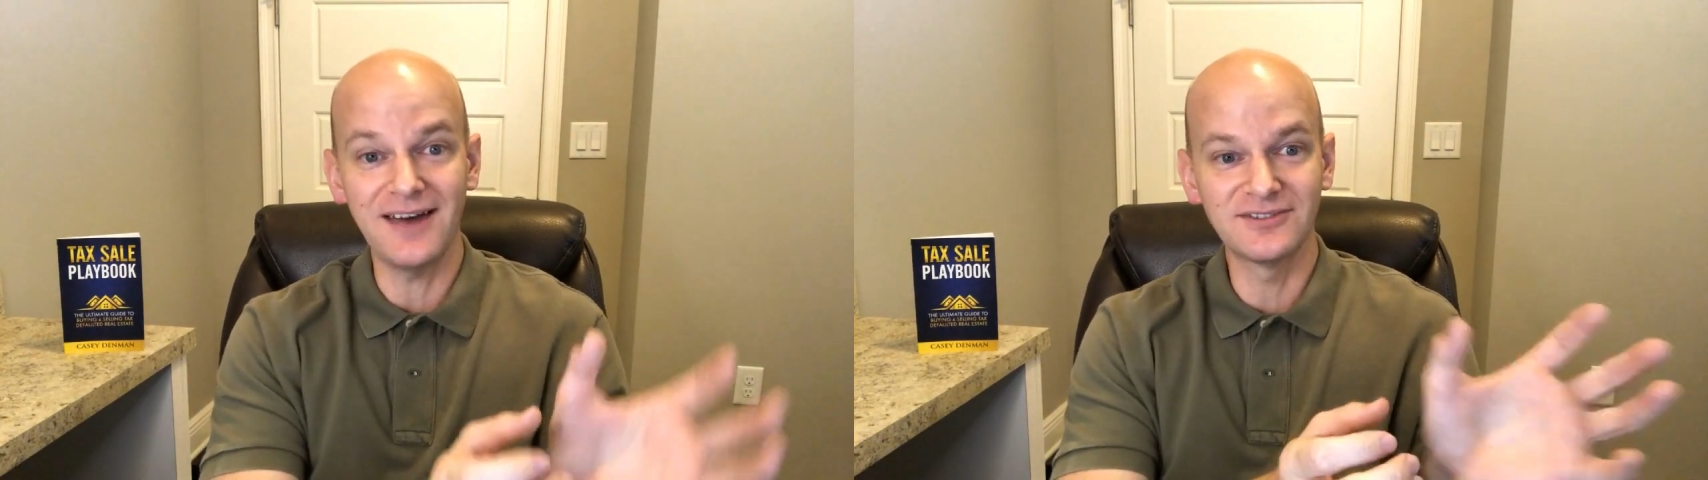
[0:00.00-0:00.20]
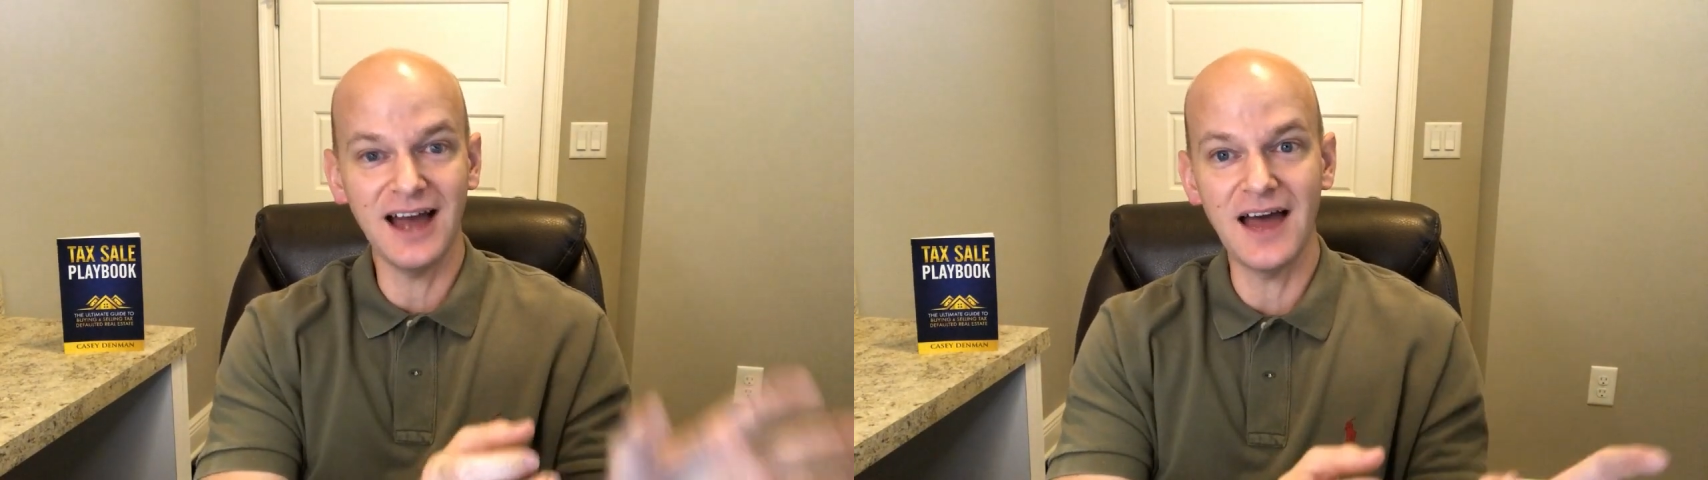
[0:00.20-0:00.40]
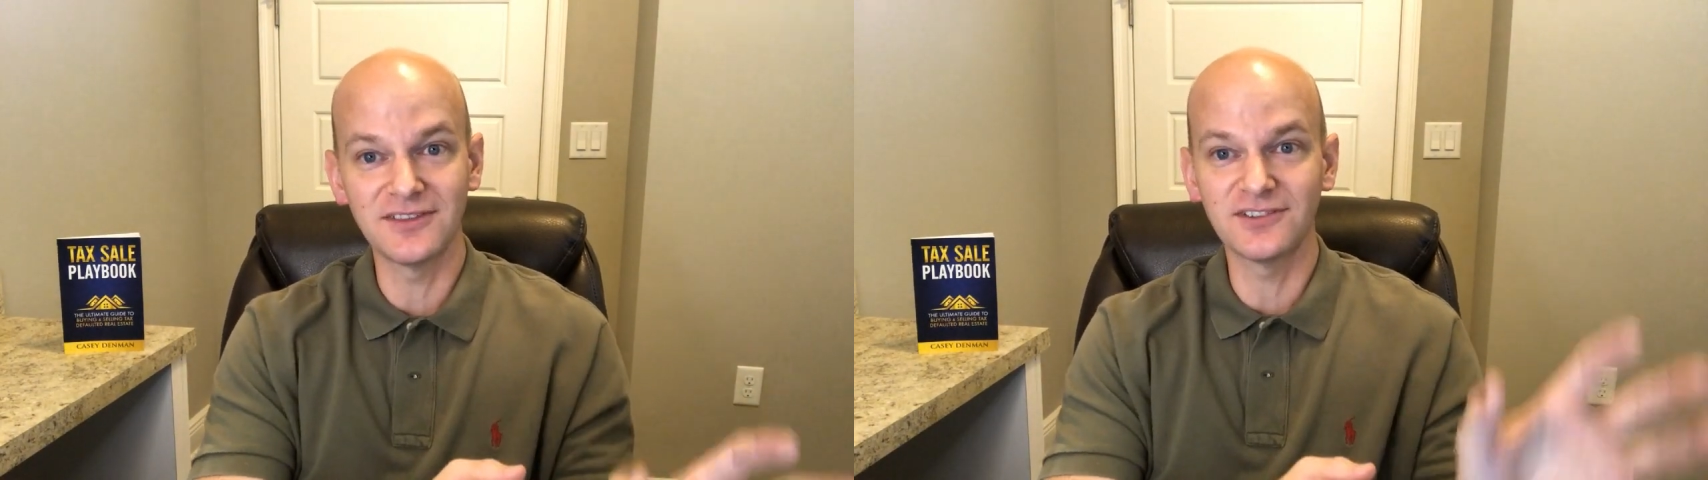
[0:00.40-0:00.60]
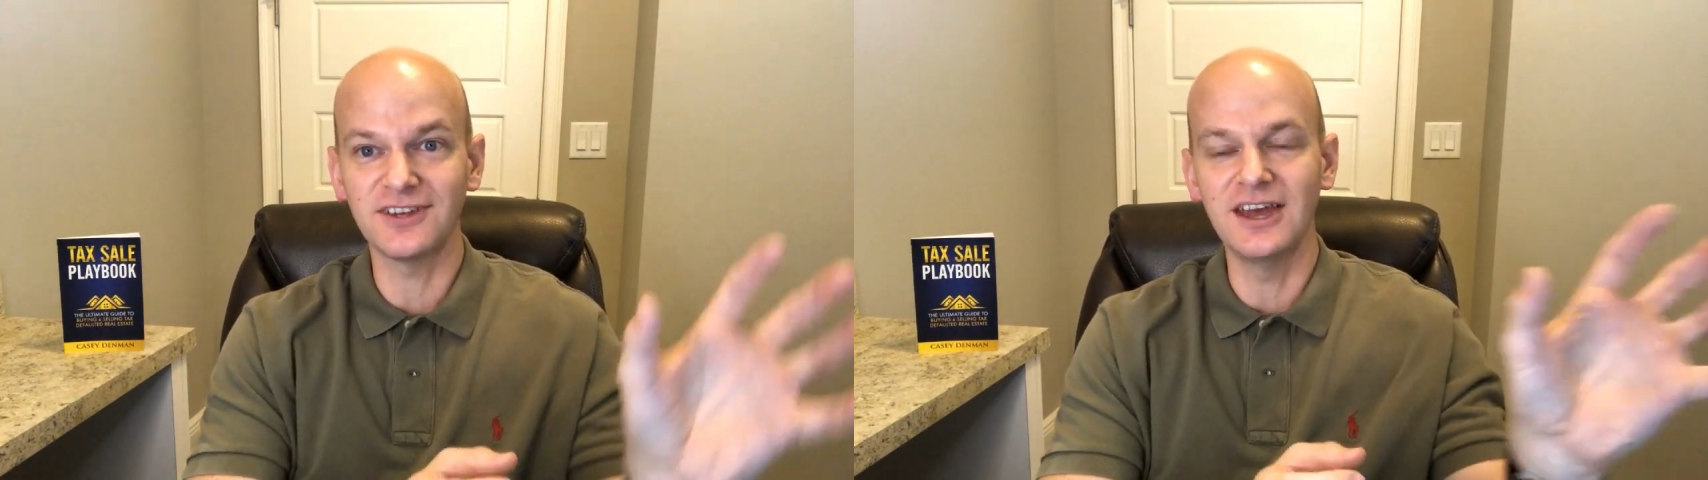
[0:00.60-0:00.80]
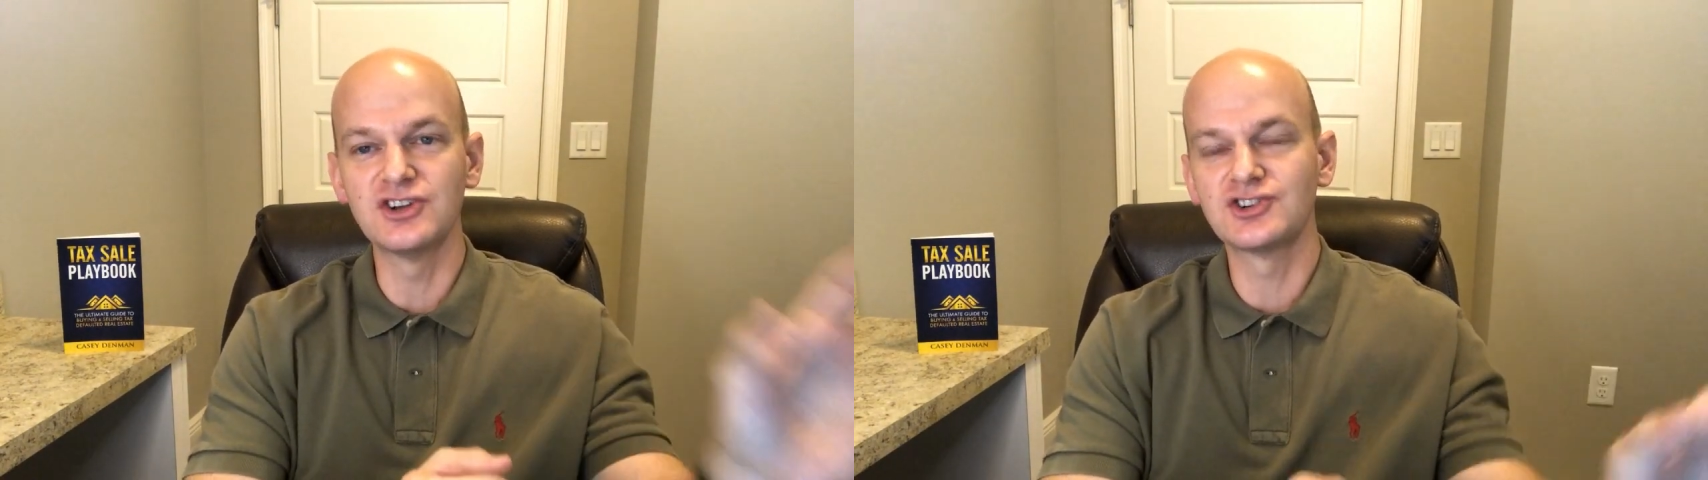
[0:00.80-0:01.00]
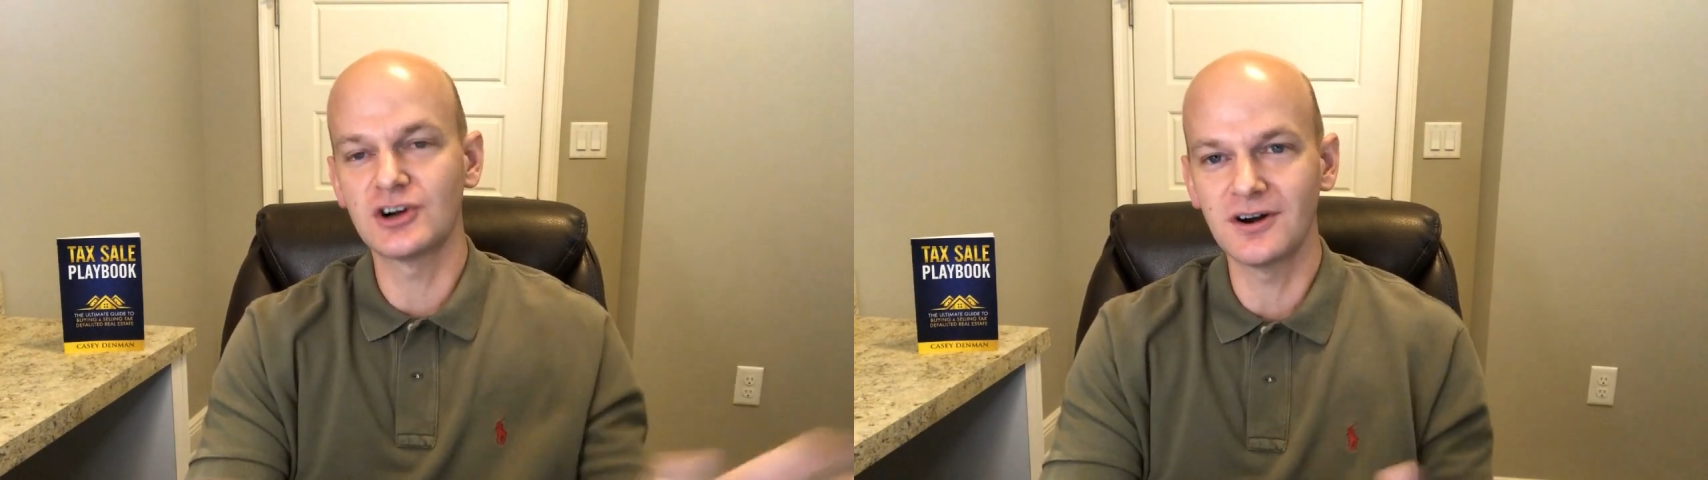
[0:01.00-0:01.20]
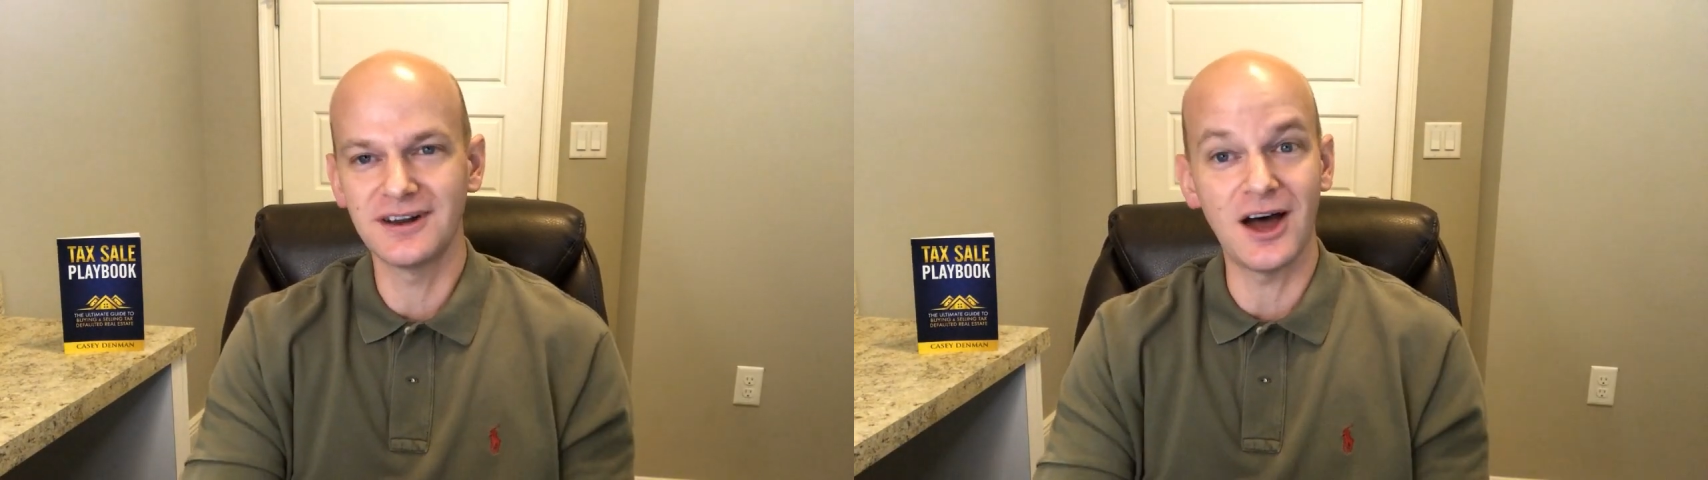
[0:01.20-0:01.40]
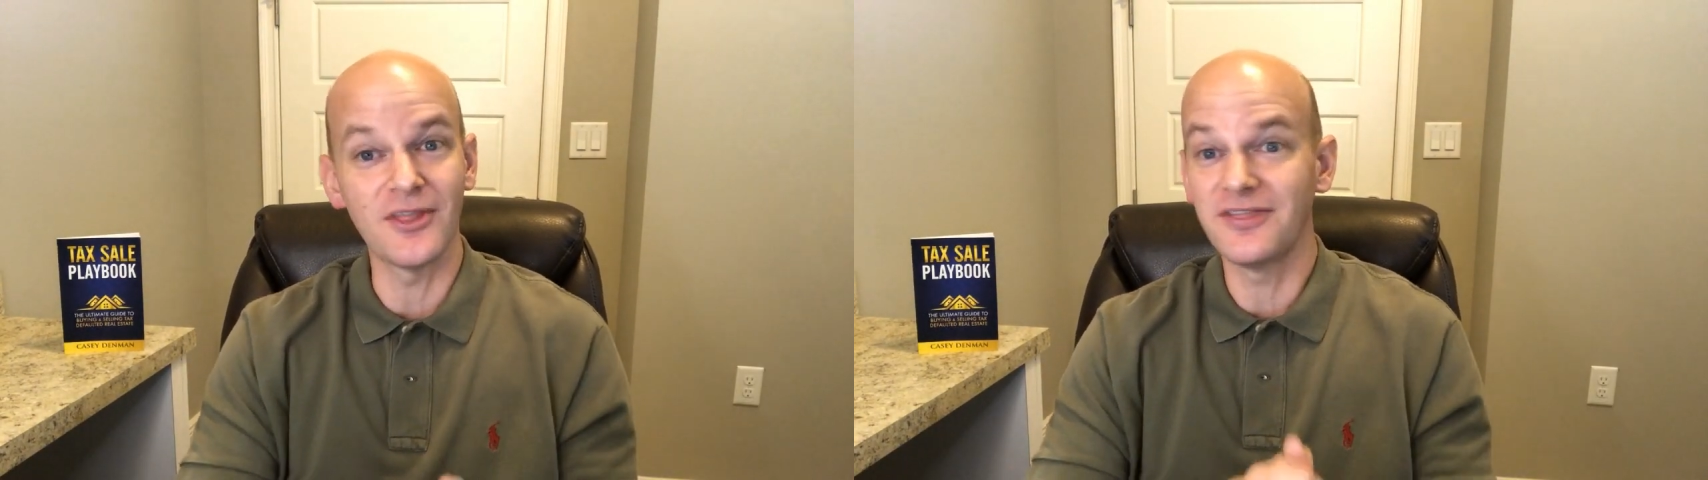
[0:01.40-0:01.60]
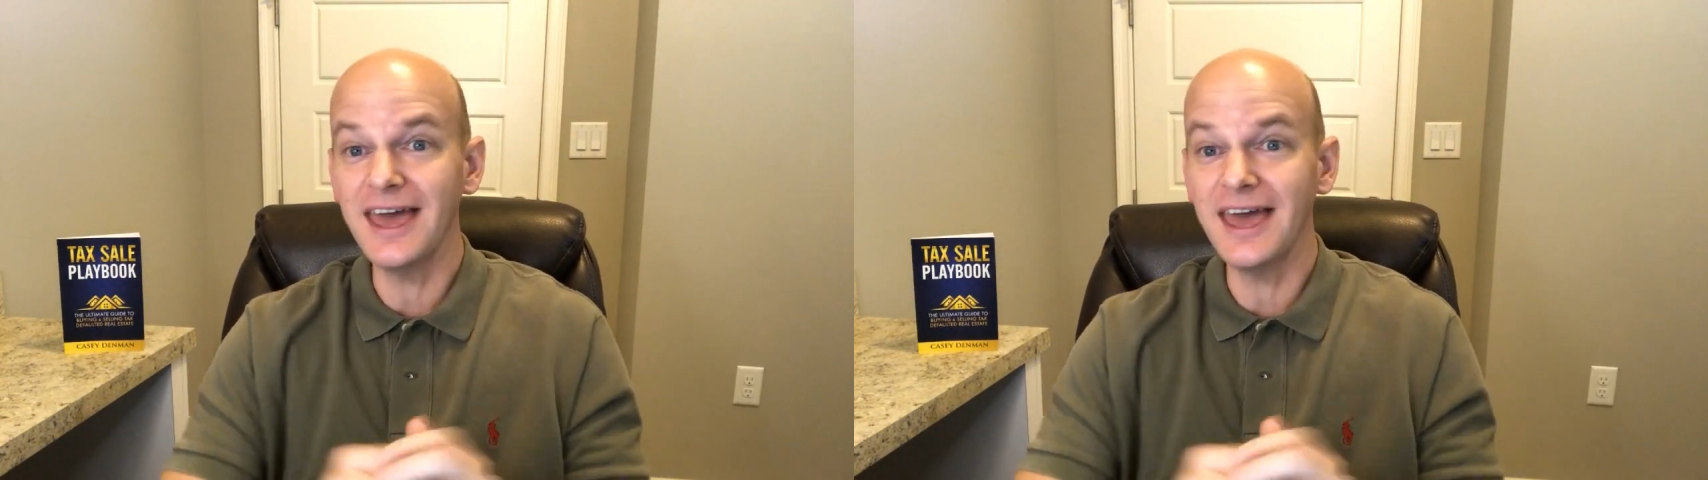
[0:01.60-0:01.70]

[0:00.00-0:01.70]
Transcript: I've got this, insure it now.